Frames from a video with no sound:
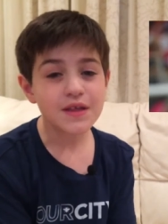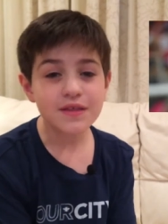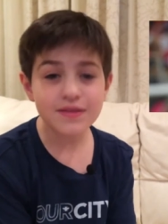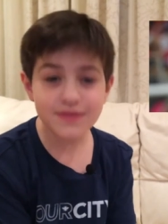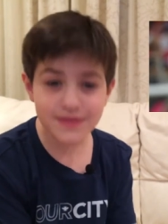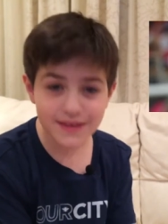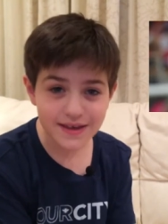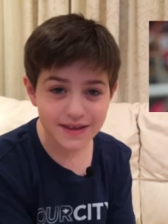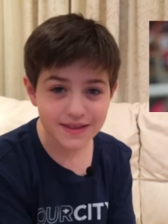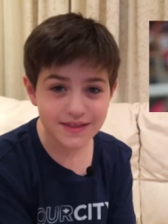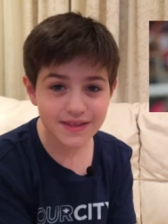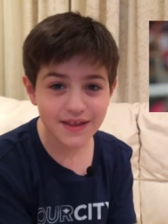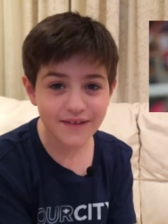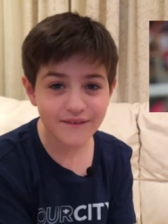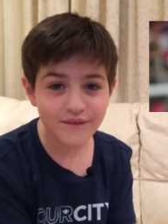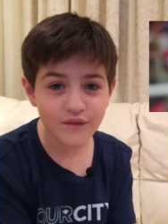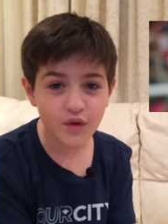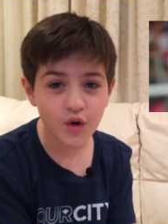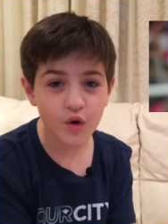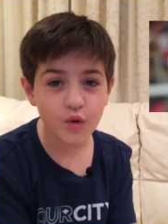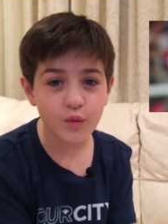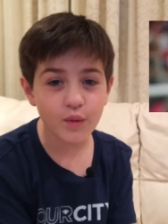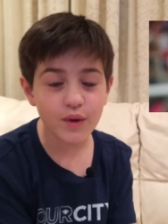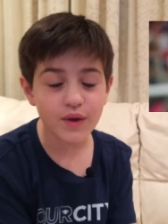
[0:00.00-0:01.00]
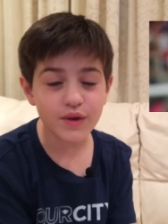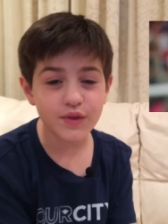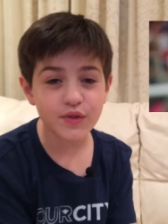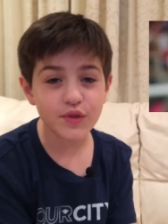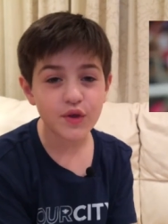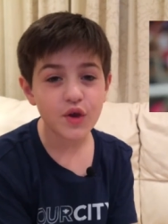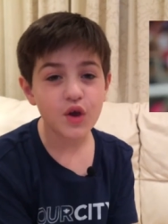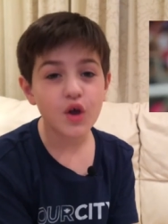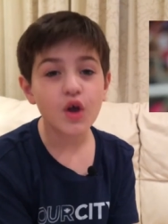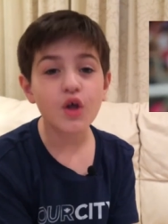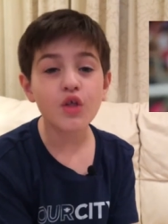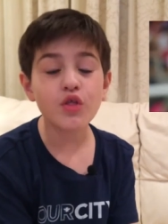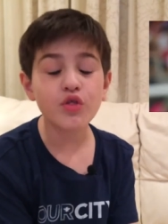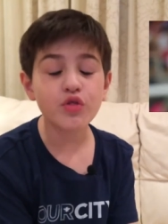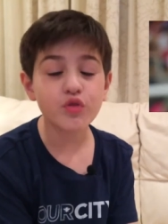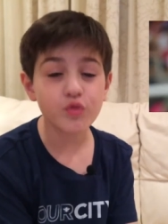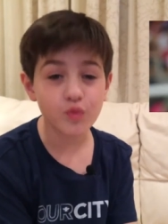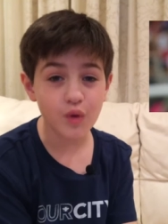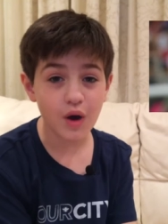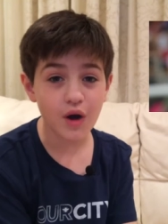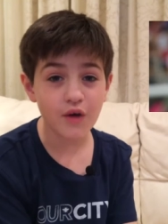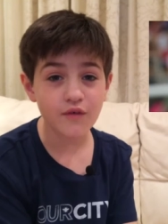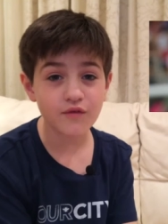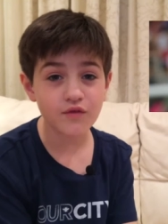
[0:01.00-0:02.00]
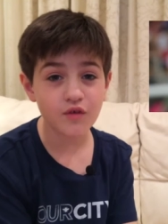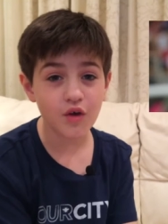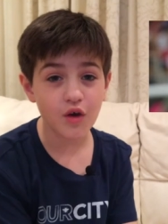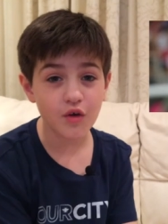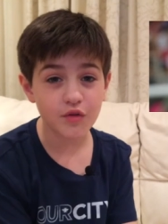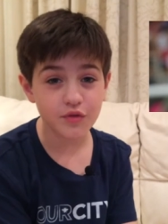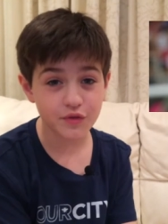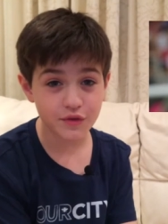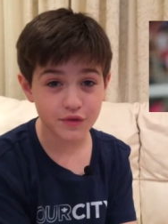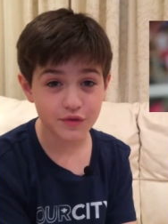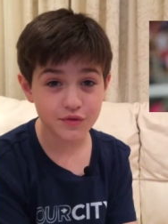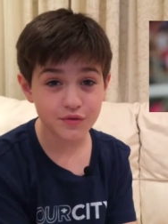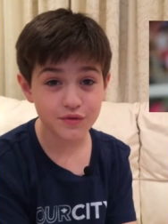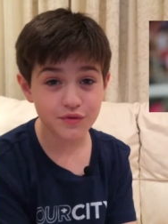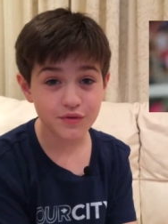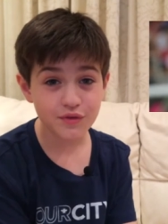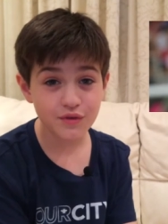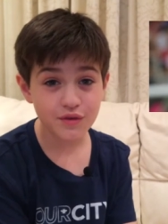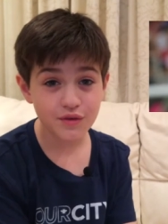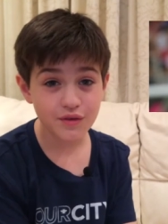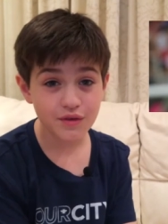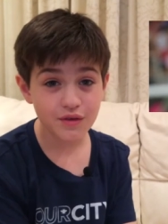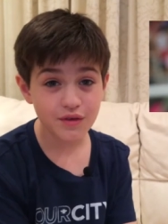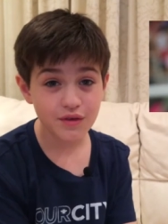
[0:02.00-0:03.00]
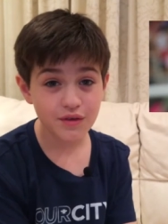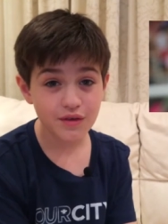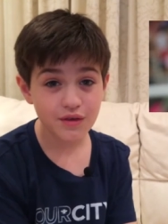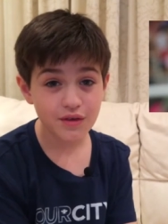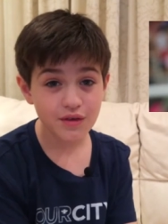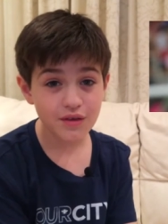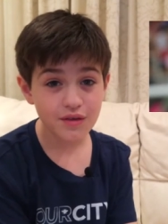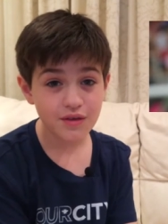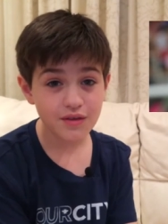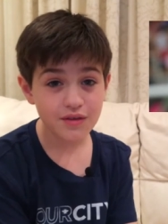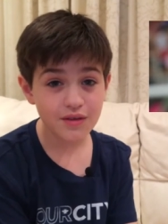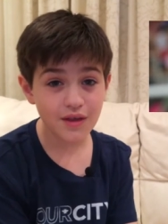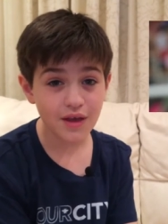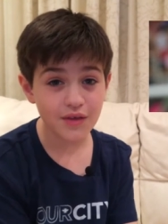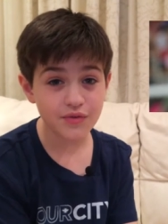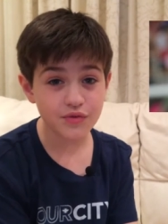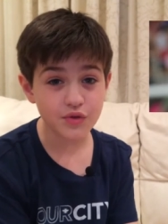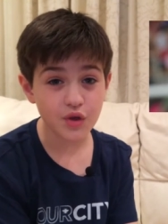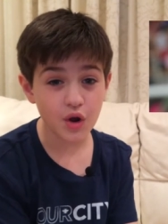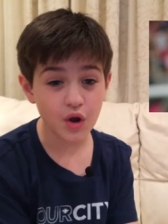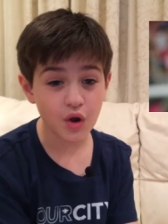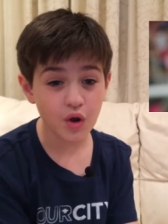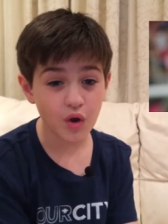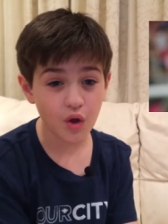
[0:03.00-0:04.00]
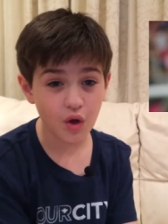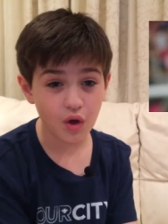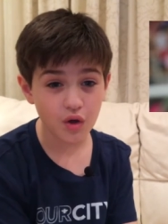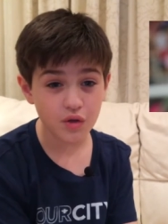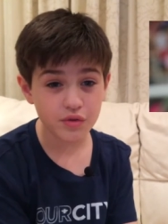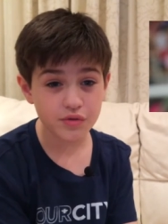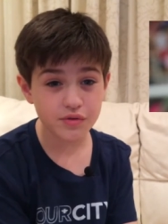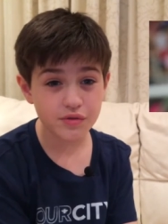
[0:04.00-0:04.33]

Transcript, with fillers: 64 wins and 12 losses. That's a lot.